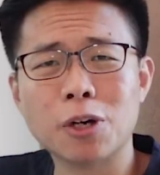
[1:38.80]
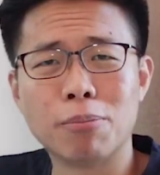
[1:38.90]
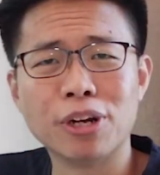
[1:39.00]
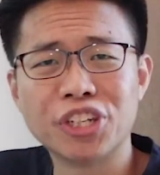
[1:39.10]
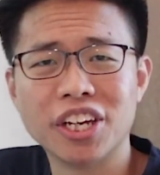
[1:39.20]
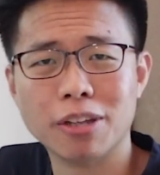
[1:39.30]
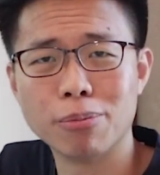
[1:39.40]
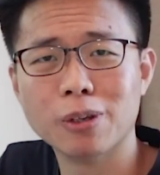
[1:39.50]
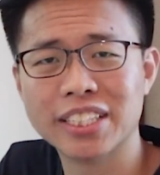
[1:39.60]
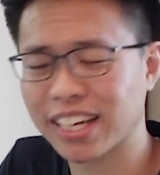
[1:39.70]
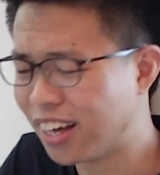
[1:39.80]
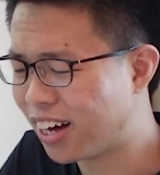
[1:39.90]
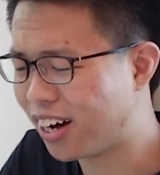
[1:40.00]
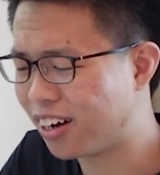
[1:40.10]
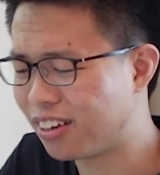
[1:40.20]
to appreciate the music
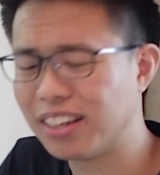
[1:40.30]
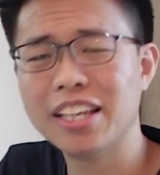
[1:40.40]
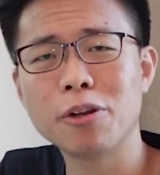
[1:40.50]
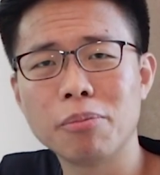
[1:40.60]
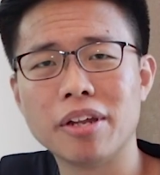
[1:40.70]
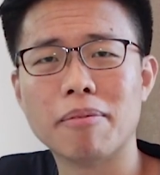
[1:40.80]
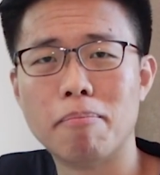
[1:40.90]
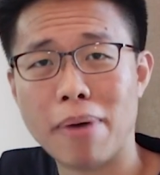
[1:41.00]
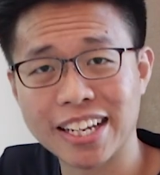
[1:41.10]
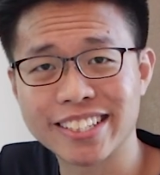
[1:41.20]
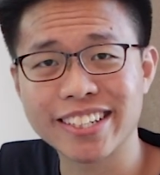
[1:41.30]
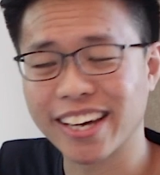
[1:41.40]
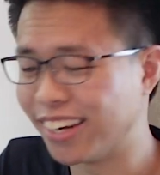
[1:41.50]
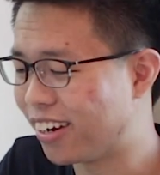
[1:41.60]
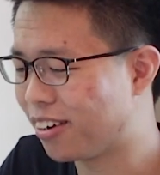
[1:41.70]
a little bit better,
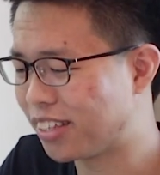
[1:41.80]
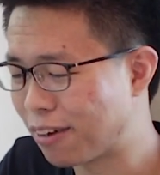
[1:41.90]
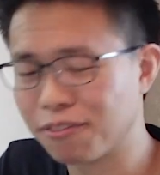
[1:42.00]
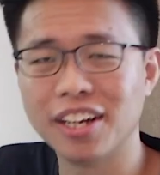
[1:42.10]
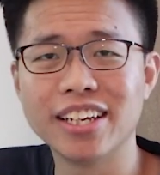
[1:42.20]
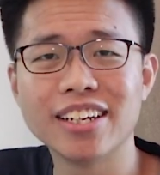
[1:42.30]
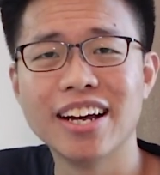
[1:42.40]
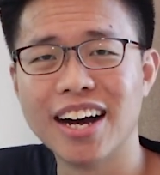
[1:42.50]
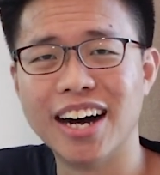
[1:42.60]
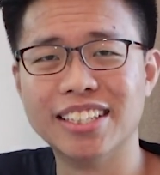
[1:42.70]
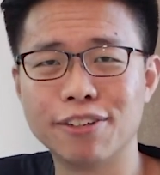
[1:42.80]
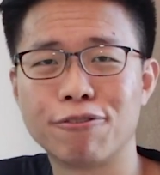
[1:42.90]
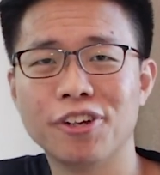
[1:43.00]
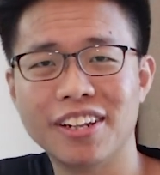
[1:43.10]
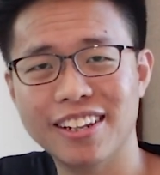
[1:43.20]
and definitely a
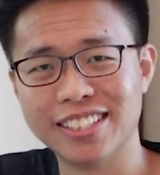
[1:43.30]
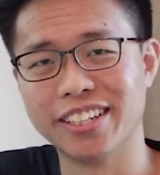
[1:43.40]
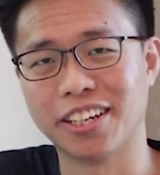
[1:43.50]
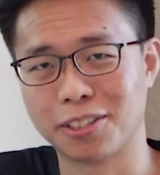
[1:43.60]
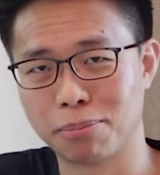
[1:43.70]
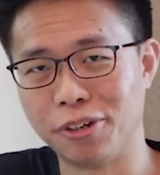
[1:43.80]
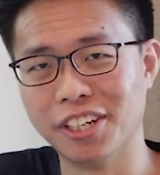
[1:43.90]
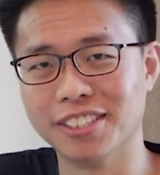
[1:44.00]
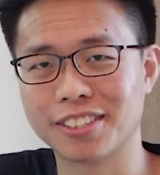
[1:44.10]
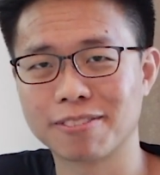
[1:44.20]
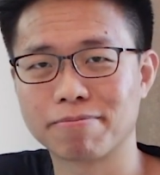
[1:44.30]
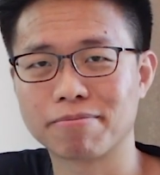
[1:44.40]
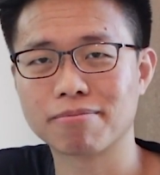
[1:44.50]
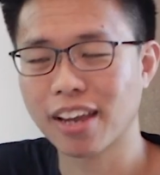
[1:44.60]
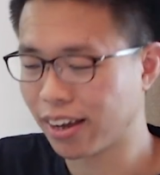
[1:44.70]
different listening experience.
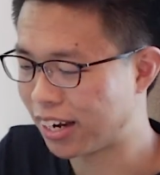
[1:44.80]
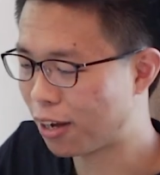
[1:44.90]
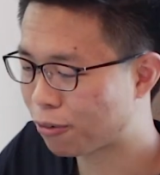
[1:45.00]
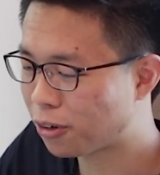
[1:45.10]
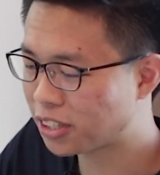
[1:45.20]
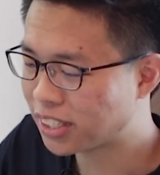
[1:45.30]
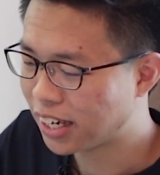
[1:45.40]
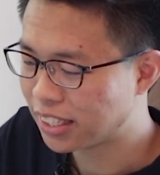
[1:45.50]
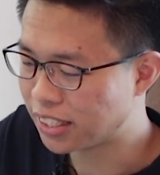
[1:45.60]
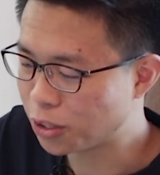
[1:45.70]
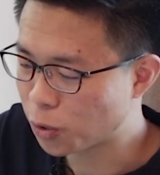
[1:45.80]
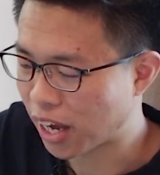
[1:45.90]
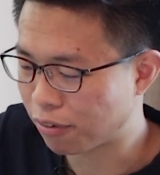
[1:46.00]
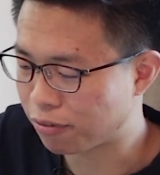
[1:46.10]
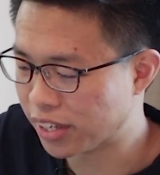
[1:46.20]
Now, of course, since you
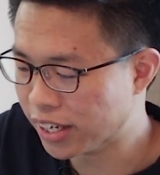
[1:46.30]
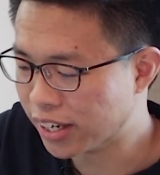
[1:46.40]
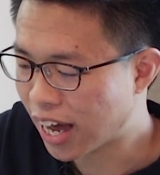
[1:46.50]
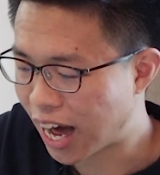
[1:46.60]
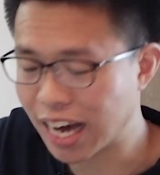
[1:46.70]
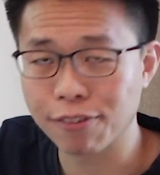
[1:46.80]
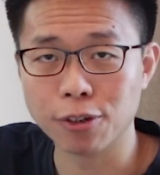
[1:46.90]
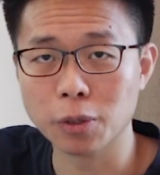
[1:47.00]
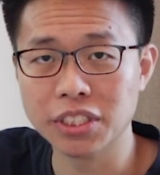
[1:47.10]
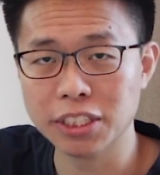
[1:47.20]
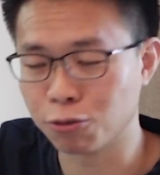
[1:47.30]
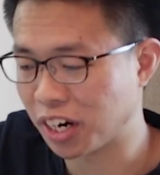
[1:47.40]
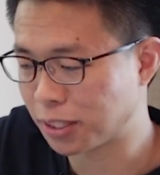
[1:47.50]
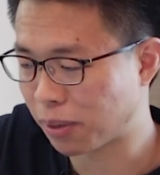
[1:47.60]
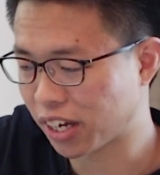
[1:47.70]
have the high frequencies
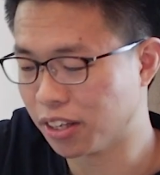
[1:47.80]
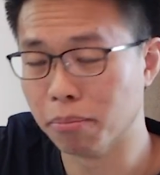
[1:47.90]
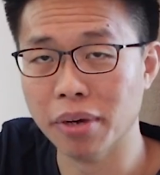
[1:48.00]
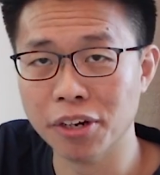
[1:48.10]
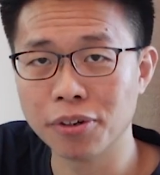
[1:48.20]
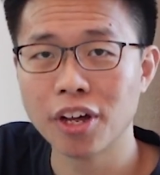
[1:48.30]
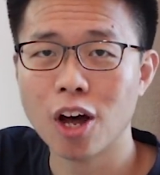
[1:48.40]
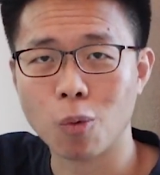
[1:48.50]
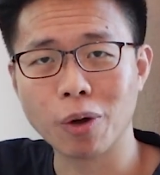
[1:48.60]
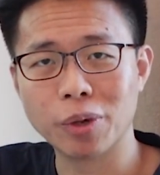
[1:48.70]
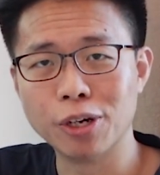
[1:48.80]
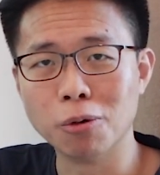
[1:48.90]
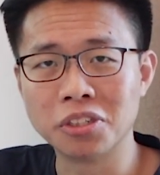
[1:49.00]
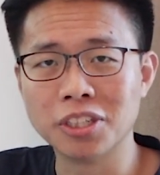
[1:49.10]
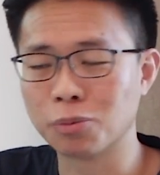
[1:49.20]
right smack in the middle, what we
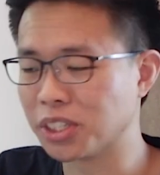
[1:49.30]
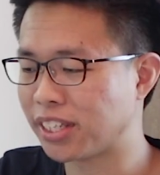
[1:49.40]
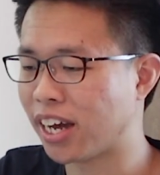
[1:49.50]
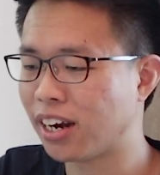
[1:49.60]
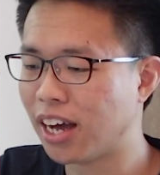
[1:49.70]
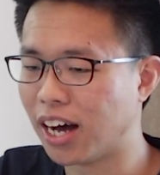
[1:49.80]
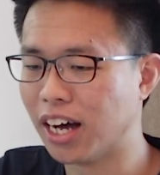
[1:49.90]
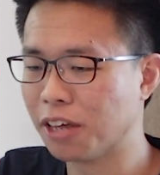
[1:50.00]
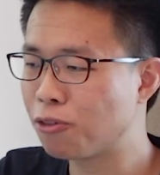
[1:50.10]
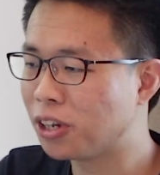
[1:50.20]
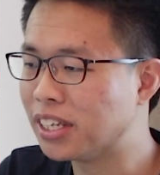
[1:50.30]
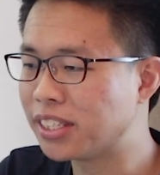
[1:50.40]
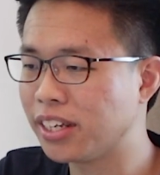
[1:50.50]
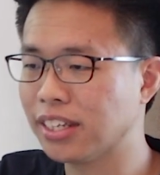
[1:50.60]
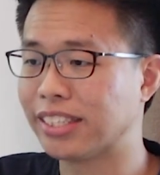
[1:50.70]
noticed was that if you're
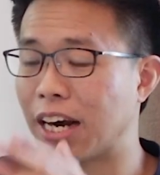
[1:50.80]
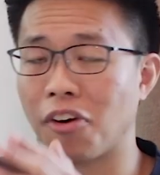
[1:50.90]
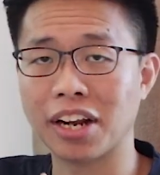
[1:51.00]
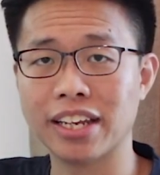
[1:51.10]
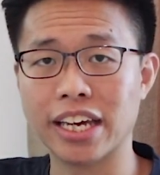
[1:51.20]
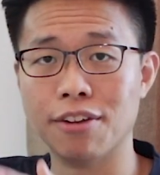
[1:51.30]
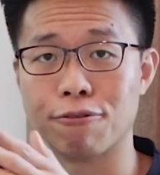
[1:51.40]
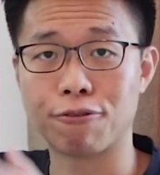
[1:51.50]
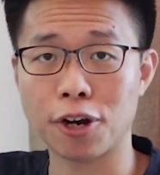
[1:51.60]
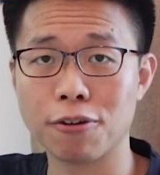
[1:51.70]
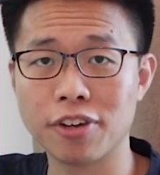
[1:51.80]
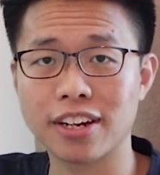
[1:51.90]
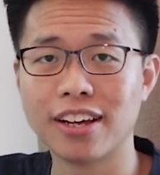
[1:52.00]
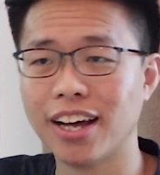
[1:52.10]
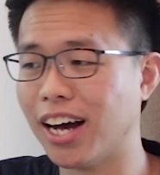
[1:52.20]
listening directly in front of
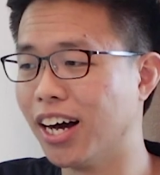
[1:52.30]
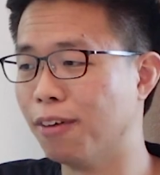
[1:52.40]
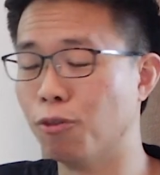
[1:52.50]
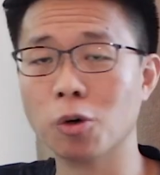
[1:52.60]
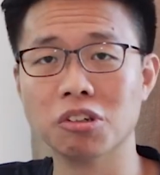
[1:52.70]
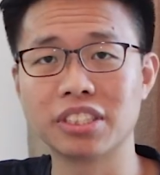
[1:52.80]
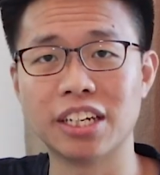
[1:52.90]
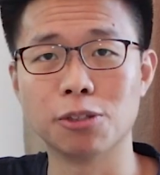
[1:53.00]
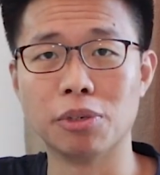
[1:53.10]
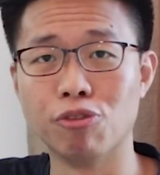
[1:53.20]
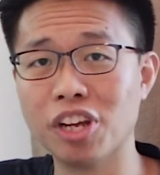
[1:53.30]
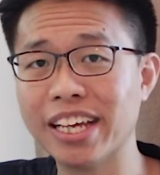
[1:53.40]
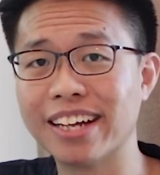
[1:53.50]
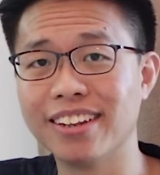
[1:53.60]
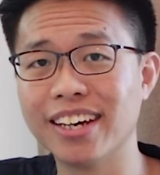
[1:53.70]
it, vocals tend to be
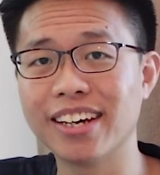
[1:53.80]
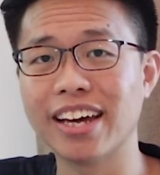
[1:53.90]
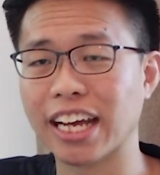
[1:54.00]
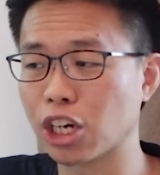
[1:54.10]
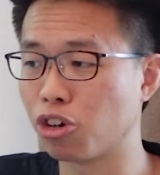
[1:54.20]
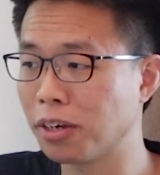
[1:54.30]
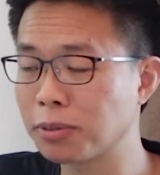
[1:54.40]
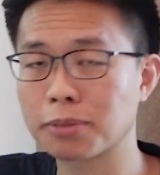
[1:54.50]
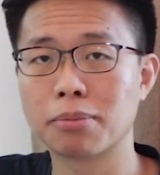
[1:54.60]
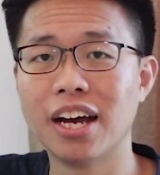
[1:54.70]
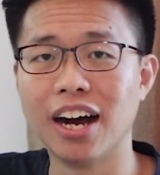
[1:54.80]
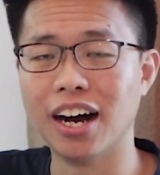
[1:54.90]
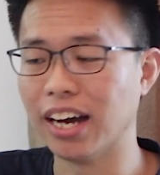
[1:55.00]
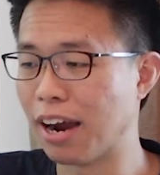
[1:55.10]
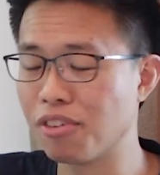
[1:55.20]
really clear and crisp.
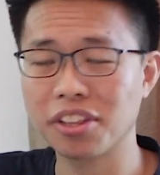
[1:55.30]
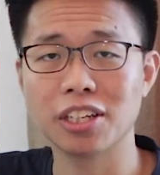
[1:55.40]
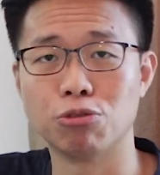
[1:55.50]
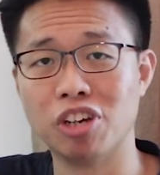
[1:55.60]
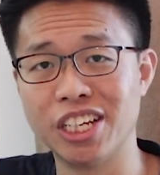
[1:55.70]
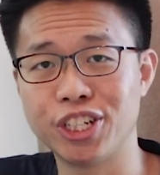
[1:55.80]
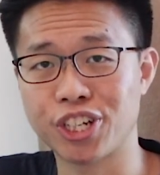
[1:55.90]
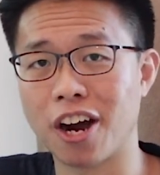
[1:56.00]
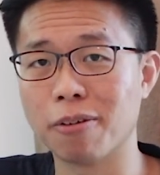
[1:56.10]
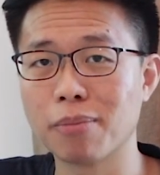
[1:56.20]
Everything is really sharp.